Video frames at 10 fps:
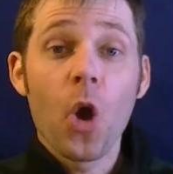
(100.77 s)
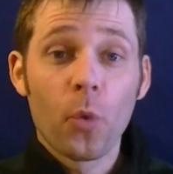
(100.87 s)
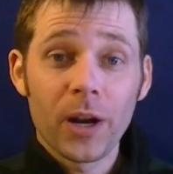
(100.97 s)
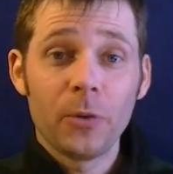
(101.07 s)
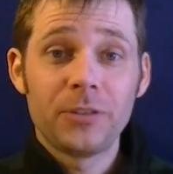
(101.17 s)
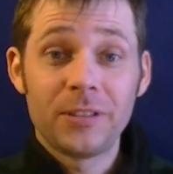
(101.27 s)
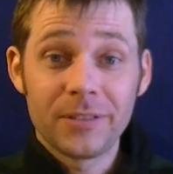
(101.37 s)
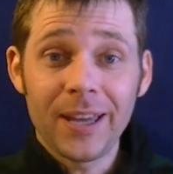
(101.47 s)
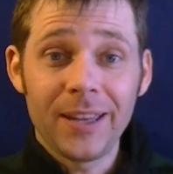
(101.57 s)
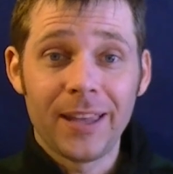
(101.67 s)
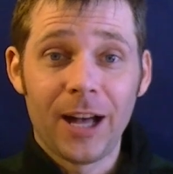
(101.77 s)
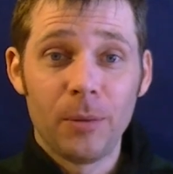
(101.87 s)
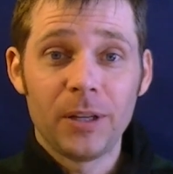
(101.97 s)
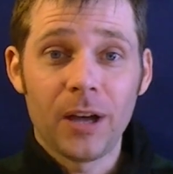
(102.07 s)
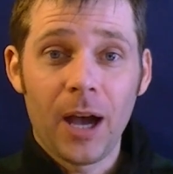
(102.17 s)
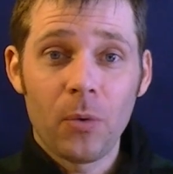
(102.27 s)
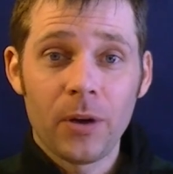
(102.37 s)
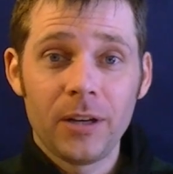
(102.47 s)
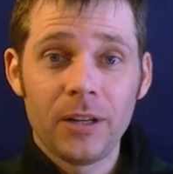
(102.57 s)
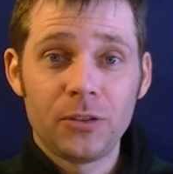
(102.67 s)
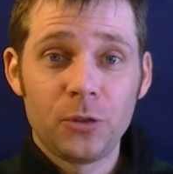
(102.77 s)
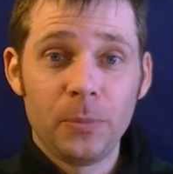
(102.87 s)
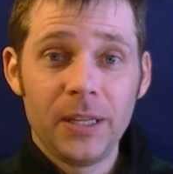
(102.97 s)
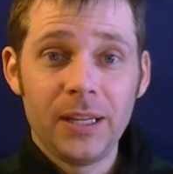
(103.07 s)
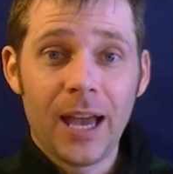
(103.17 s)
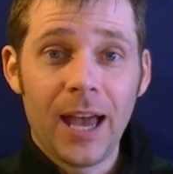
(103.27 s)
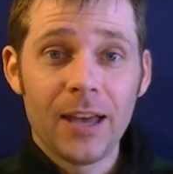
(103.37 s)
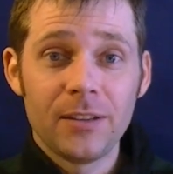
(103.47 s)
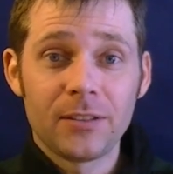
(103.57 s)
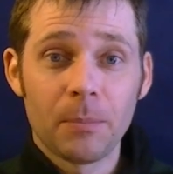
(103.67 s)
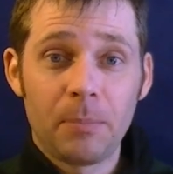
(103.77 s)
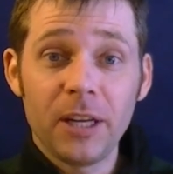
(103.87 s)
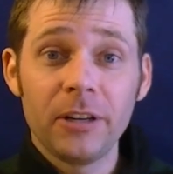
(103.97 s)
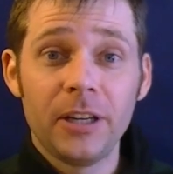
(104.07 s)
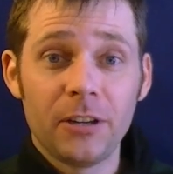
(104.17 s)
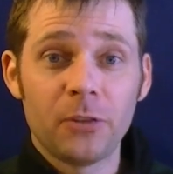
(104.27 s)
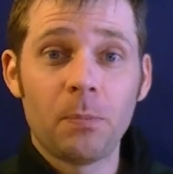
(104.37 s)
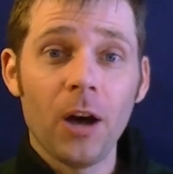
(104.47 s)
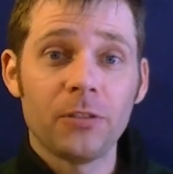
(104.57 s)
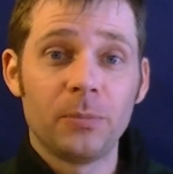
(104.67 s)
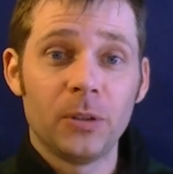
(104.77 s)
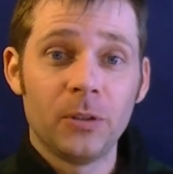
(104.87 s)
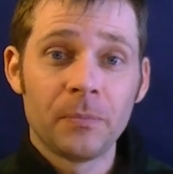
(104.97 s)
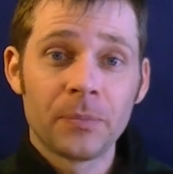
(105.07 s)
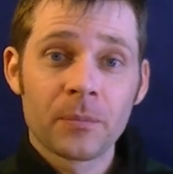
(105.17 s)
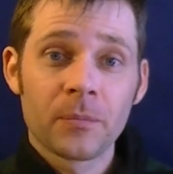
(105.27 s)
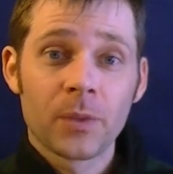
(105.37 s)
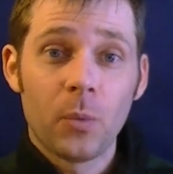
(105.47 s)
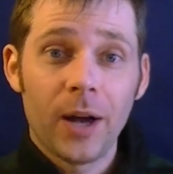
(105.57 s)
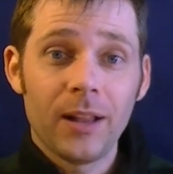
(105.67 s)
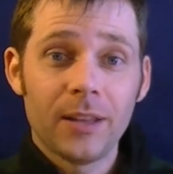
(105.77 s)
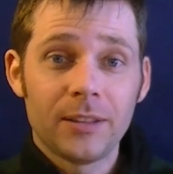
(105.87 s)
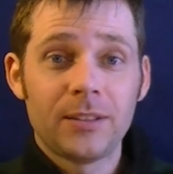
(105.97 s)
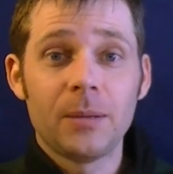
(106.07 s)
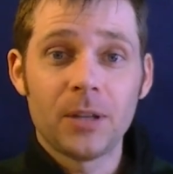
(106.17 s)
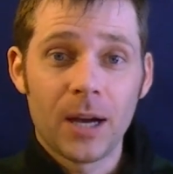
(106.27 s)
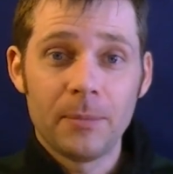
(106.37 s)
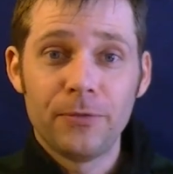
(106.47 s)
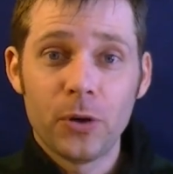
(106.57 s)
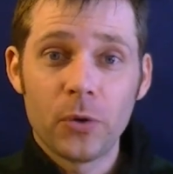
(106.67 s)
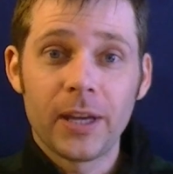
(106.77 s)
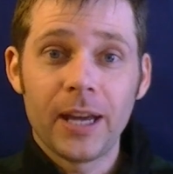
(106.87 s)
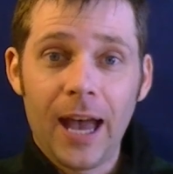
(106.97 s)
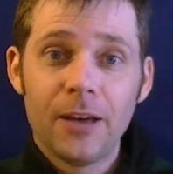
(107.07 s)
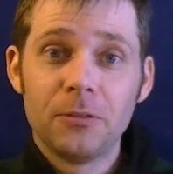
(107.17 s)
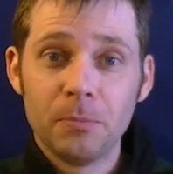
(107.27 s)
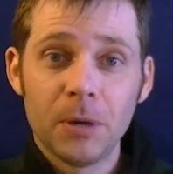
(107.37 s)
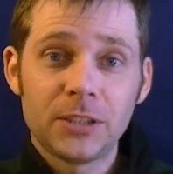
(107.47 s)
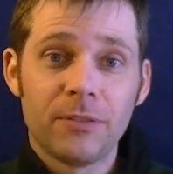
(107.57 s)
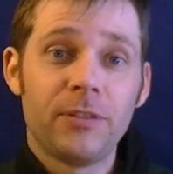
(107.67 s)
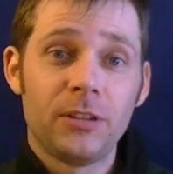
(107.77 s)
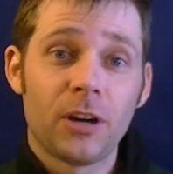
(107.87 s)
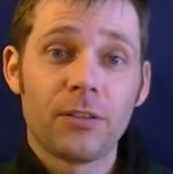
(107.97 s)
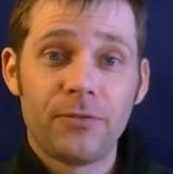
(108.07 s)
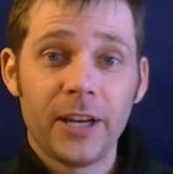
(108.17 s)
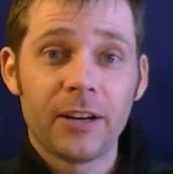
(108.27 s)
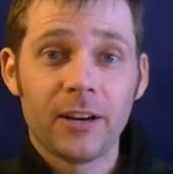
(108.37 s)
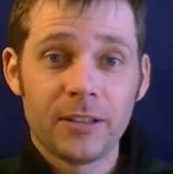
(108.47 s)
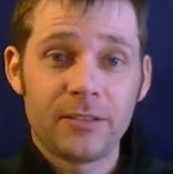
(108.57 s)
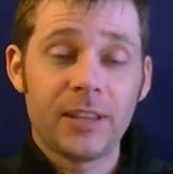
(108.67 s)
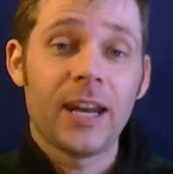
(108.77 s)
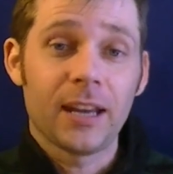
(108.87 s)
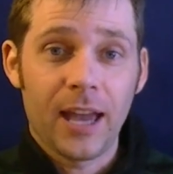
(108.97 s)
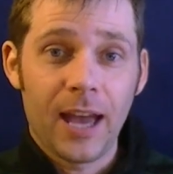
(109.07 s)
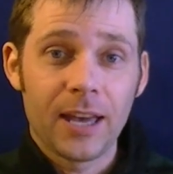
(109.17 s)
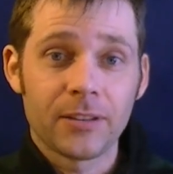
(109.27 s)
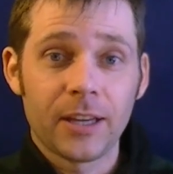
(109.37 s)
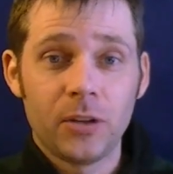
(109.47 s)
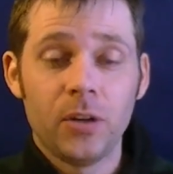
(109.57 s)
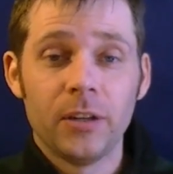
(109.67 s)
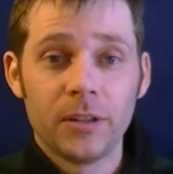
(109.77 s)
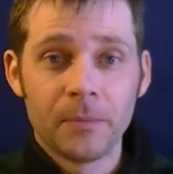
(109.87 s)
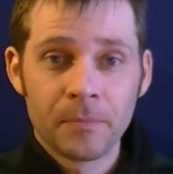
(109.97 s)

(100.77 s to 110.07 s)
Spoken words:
When I was designing the helmet, I wanted it to be as period as possible, while at the same time evoking as much of the Darth Vader aesthetic as I could.